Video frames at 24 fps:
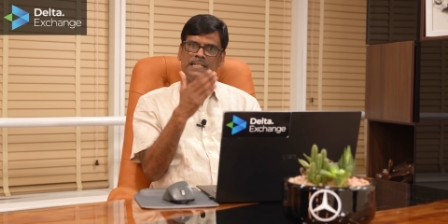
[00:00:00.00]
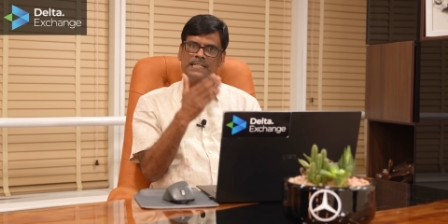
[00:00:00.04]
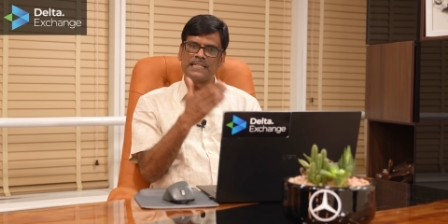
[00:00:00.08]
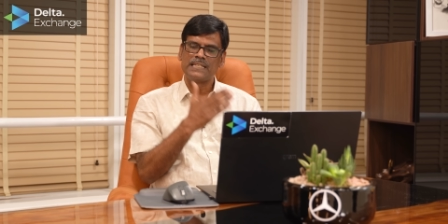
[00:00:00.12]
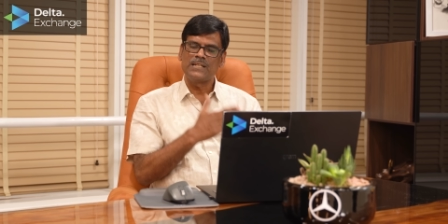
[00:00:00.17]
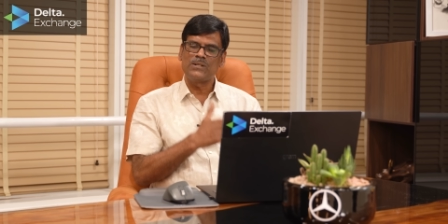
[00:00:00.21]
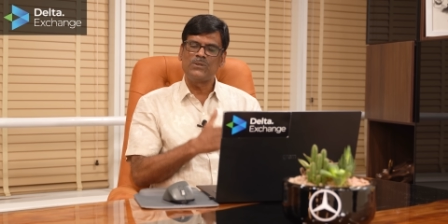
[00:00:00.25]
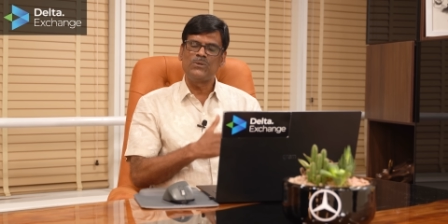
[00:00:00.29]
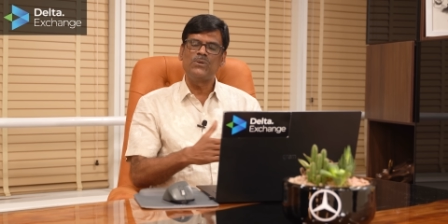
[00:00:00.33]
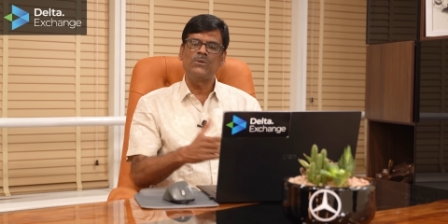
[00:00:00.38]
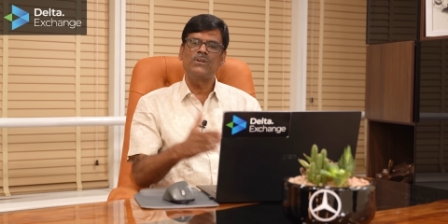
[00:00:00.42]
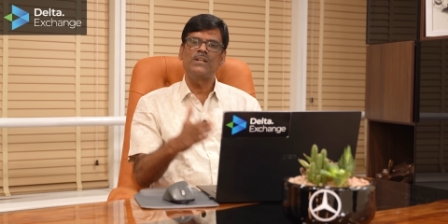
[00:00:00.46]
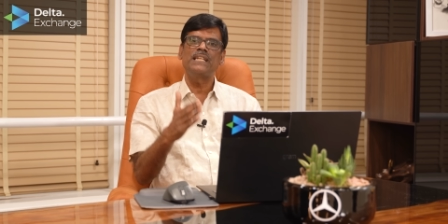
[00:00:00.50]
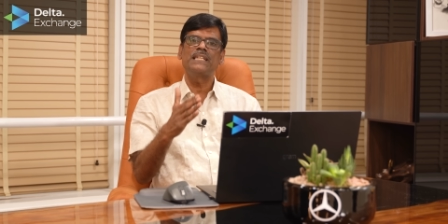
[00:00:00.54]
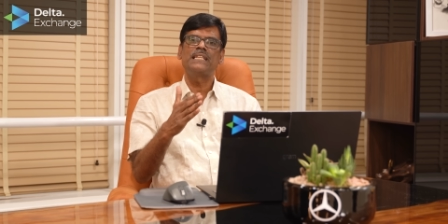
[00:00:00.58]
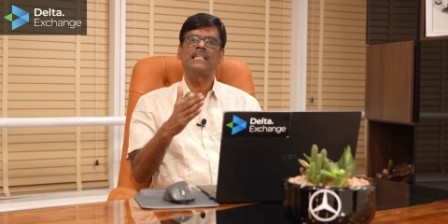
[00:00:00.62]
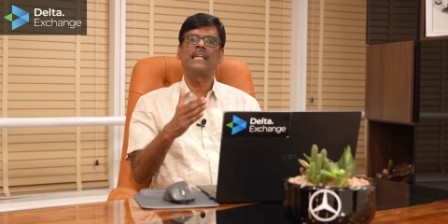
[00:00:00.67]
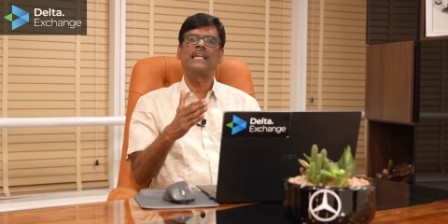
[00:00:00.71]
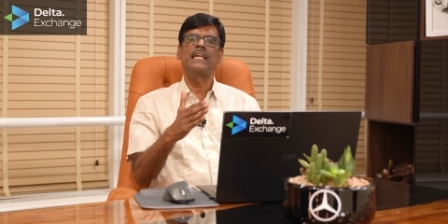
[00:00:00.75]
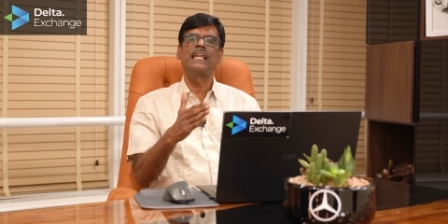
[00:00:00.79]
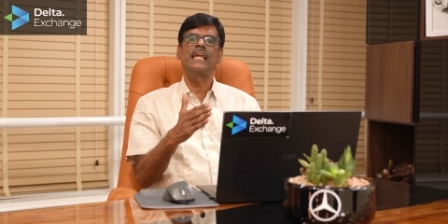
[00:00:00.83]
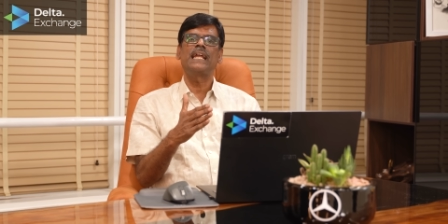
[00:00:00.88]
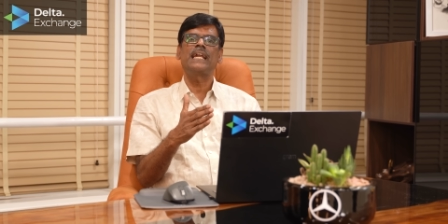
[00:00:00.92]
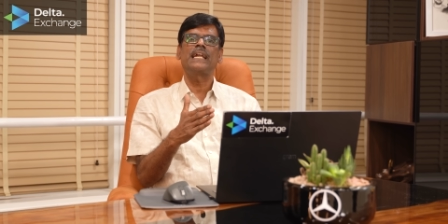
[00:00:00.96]
in the during
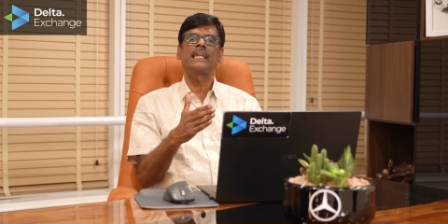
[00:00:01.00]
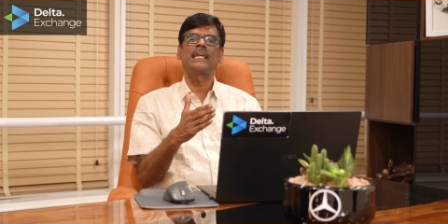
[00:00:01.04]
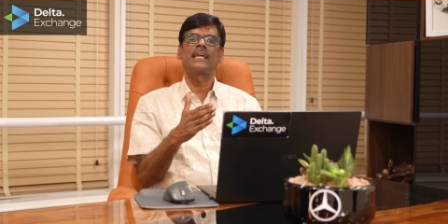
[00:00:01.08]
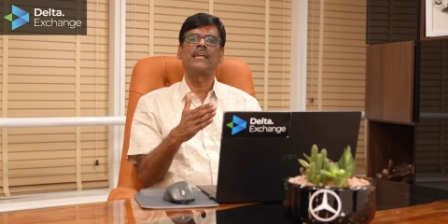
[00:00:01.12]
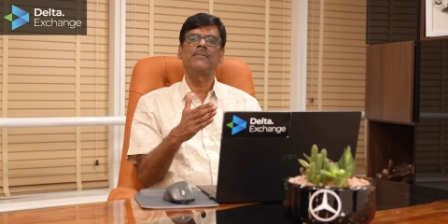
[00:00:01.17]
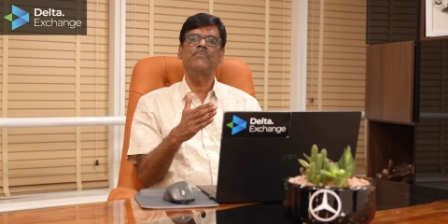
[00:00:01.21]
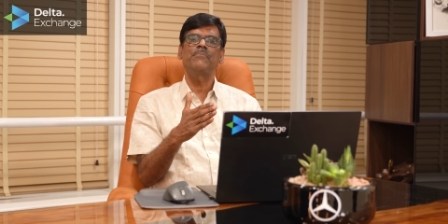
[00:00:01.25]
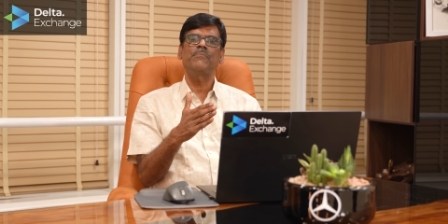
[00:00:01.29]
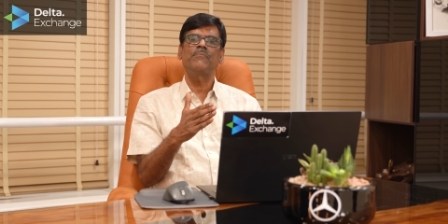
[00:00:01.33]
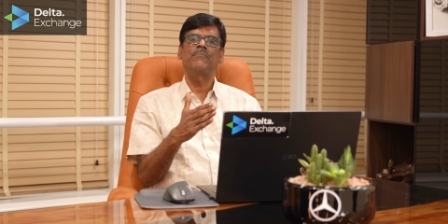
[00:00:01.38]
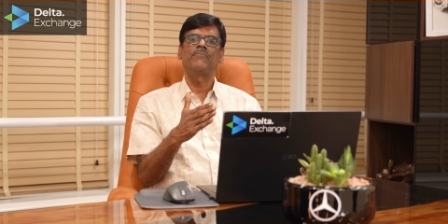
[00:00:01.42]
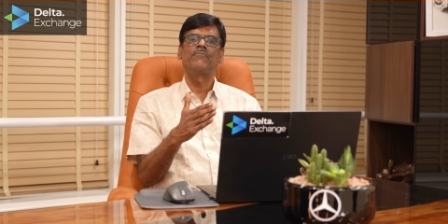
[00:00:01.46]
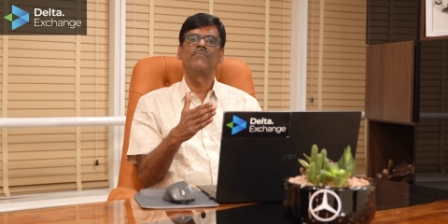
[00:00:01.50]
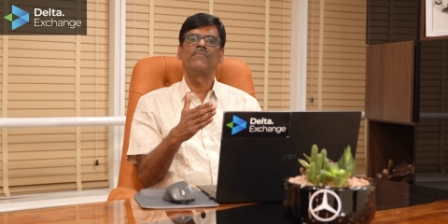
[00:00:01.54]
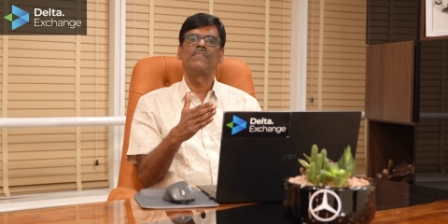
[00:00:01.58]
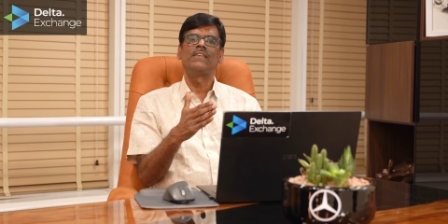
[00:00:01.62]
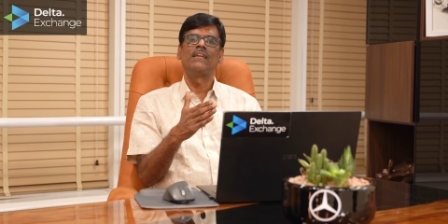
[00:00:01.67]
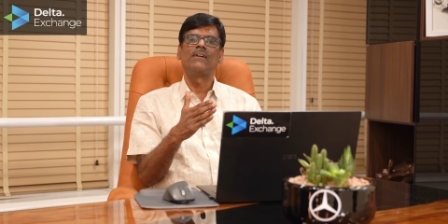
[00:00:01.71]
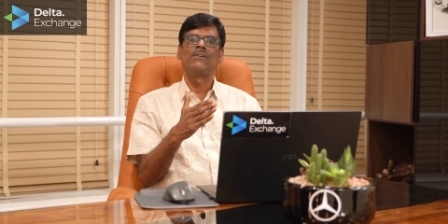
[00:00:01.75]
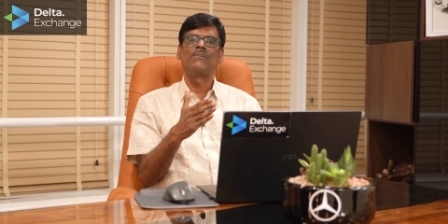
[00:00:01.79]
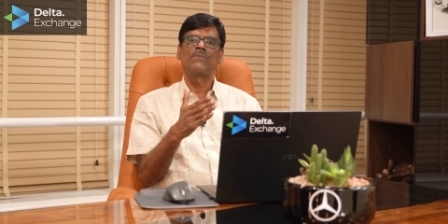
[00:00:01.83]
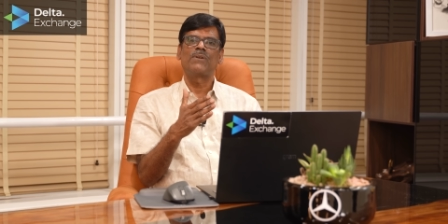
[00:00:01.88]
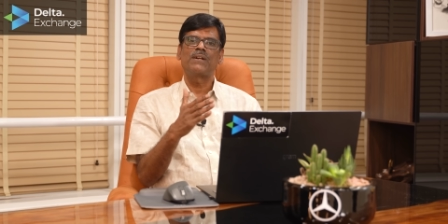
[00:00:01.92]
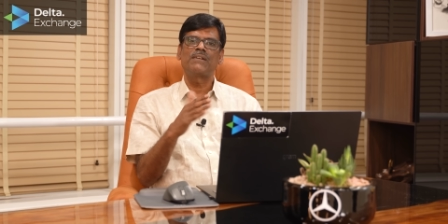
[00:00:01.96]
the daytime,
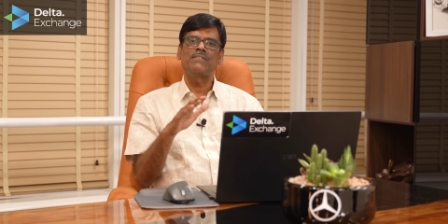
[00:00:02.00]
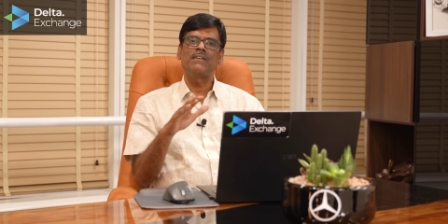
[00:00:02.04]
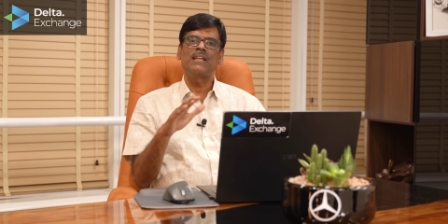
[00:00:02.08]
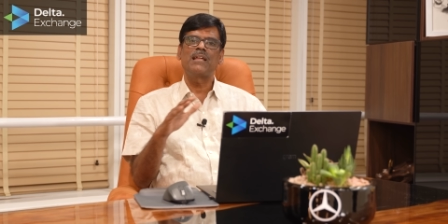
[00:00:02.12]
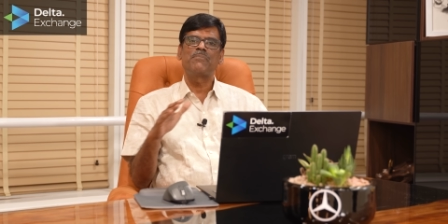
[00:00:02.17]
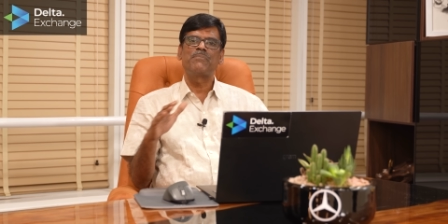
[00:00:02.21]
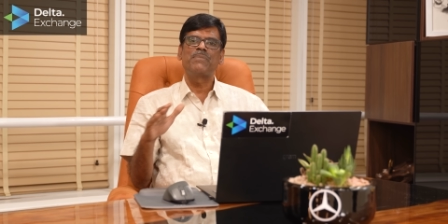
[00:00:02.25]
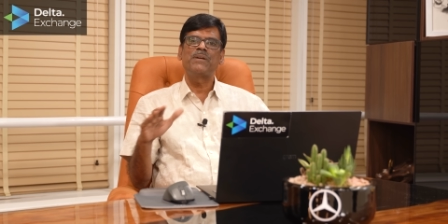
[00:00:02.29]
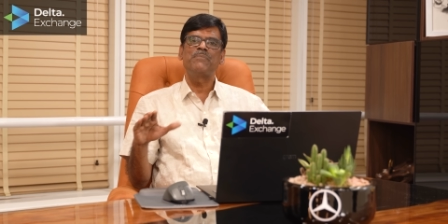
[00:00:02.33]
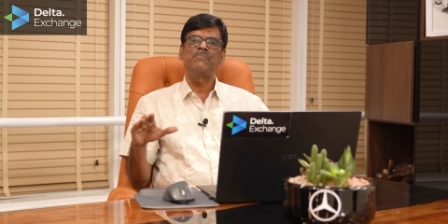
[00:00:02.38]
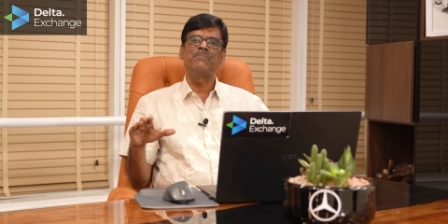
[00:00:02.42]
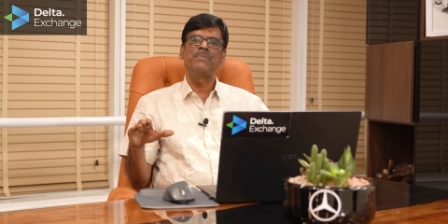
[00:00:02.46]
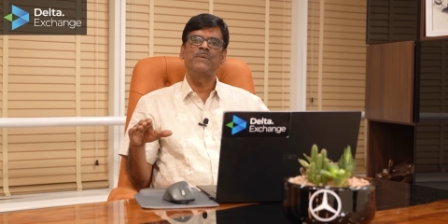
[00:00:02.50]
what will happen?